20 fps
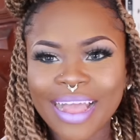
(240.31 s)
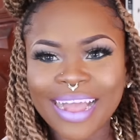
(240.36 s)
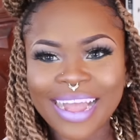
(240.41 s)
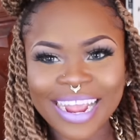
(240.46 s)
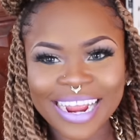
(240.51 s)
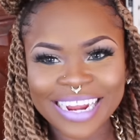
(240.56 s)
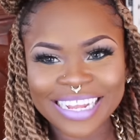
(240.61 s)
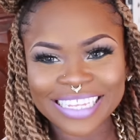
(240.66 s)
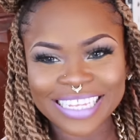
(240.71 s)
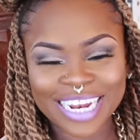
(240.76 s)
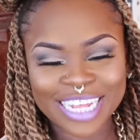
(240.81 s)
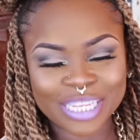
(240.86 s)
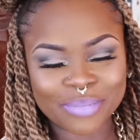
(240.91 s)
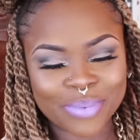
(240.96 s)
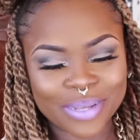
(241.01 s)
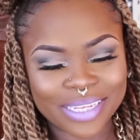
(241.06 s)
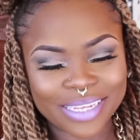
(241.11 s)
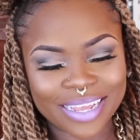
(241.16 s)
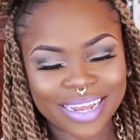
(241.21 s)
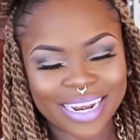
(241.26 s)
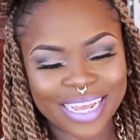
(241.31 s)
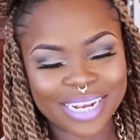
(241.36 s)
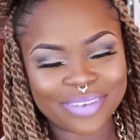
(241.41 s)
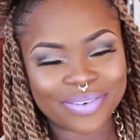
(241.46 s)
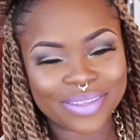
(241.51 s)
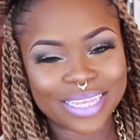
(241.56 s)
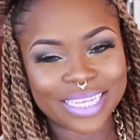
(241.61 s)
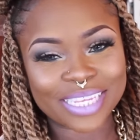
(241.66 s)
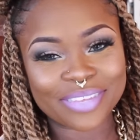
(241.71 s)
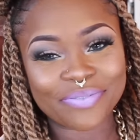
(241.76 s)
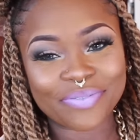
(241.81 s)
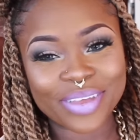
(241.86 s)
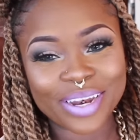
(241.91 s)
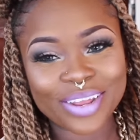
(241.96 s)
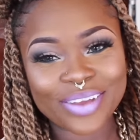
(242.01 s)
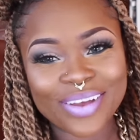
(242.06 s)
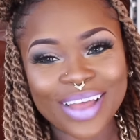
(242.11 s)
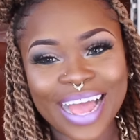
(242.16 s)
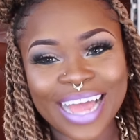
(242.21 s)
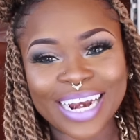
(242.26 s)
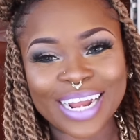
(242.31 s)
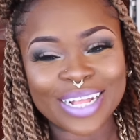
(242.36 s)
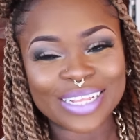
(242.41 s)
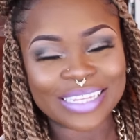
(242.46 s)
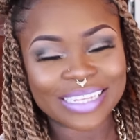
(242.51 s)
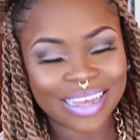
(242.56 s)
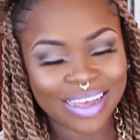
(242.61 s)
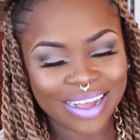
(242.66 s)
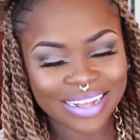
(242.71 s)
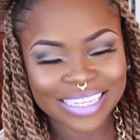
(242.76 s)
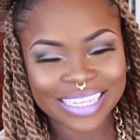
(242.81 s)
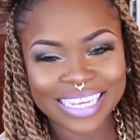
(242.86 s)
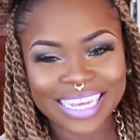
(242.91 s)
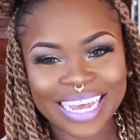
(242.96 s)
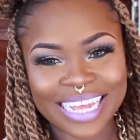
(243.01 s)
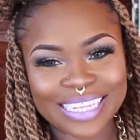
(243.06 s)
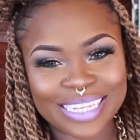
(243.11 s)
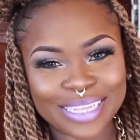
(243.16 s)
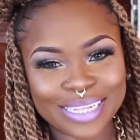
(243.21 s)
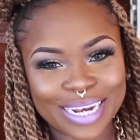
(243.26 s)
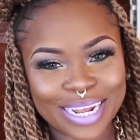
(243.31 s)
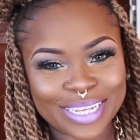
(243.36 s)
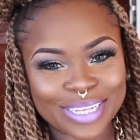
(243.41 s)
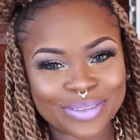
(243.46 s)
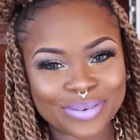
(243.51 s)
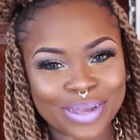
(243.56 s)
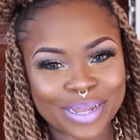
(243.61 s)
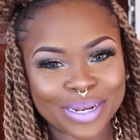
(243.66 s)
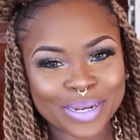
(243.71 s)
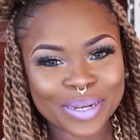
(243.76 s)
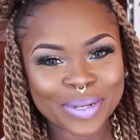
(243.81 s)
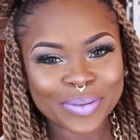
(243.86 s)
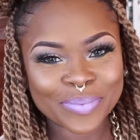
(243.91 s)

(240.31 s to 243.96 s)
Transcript: alright so that's basically it for this video and I'll talk to you guys in the next one